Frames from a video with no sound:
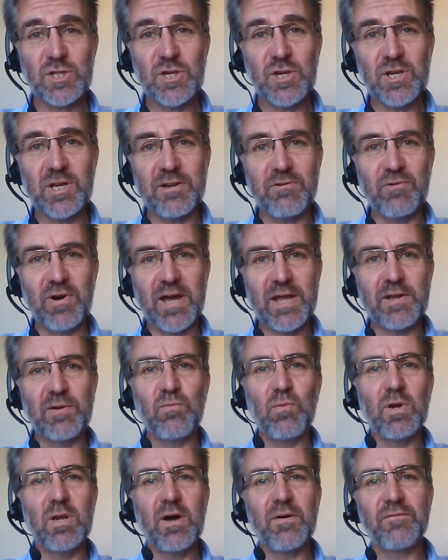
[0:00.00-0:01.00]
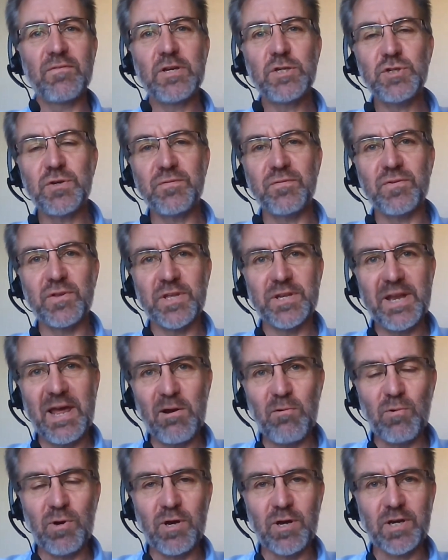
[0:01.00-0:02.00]
Certainly, Ray. Well, our vision for the
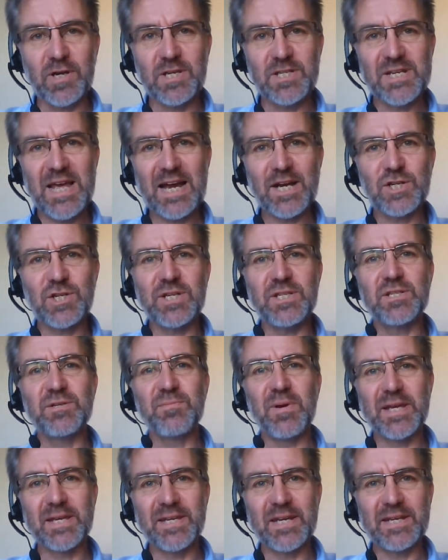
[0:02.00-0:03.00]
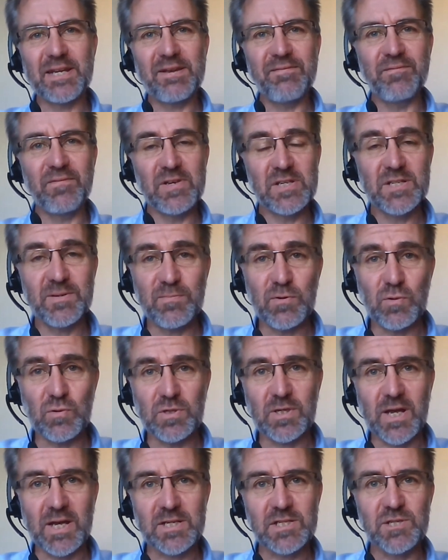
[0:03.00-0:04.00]
network is actually to make it invisible
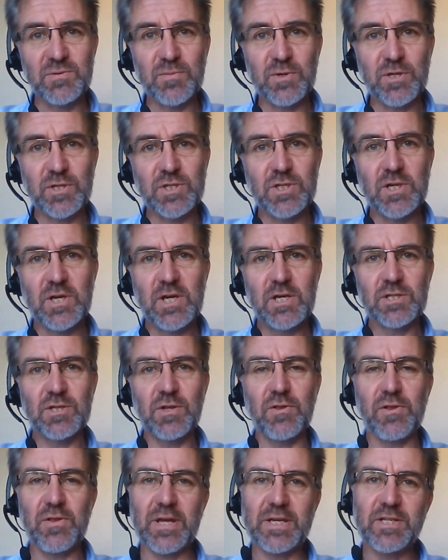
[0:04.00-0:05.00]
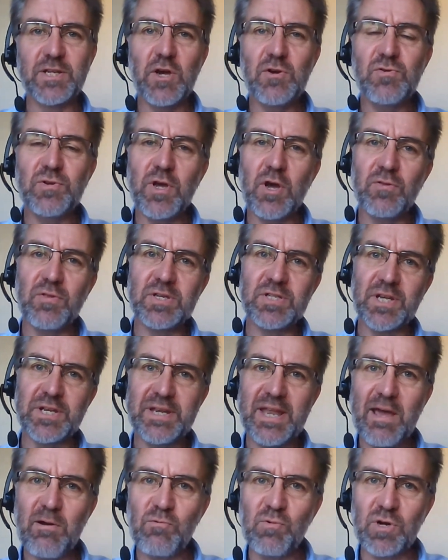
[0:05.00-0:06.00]
to customers so that they don't know there's a
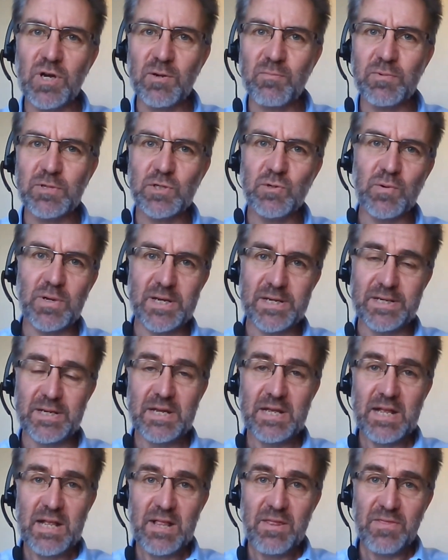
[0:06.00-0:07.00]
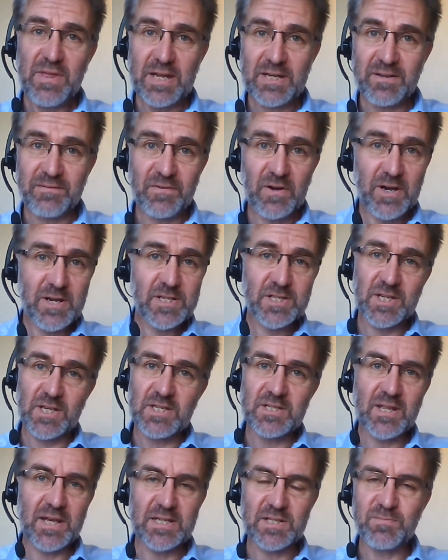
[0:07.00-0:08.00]
network between their
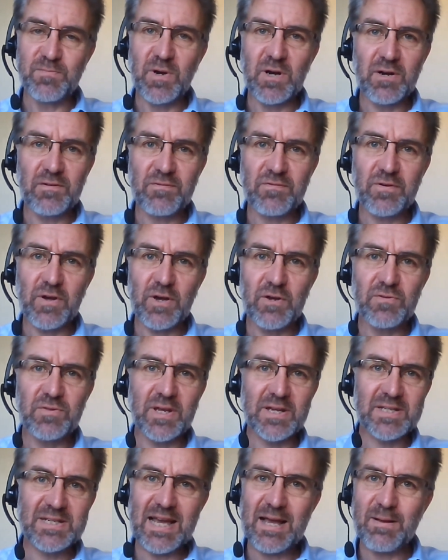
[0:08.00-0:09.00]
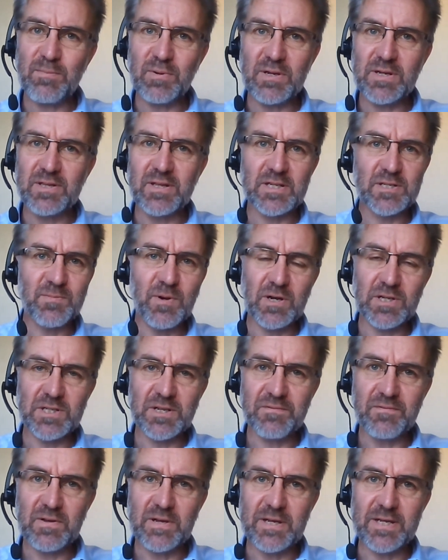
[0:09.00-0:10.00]
devices, their smartphone, their tablet, their smart
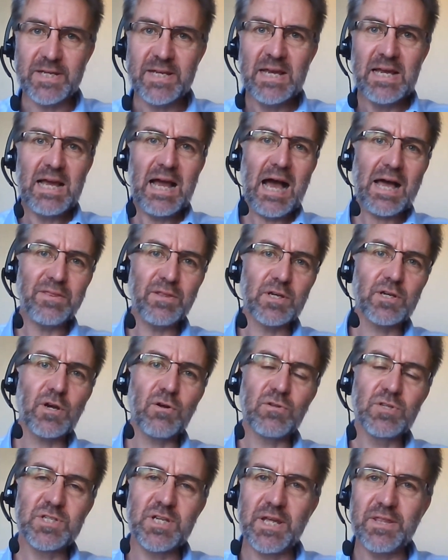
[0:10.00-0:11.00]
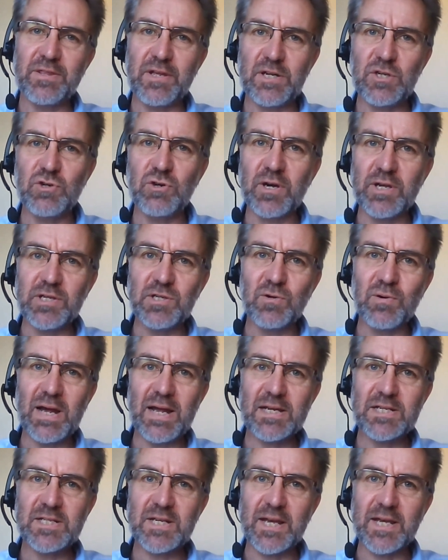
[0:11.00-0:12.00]
TV, and the content they're trying to
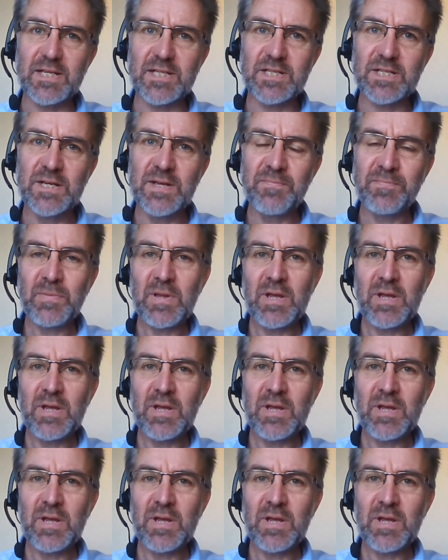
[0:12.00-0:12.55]
access.